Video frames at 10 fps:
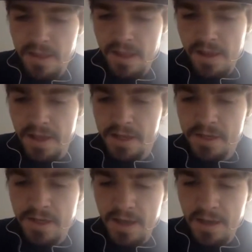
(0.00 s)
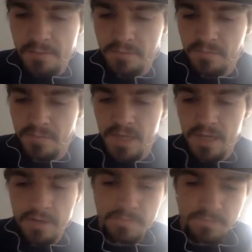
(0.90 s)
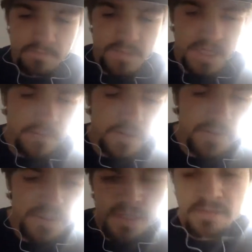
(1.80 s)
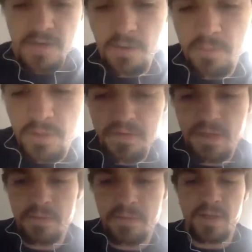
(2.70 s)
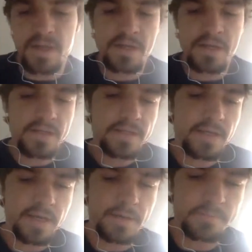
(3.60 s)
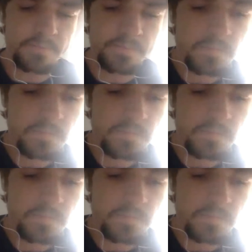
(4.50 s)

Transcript: and um, yeah, I've become the business developer of Clean Planet, um,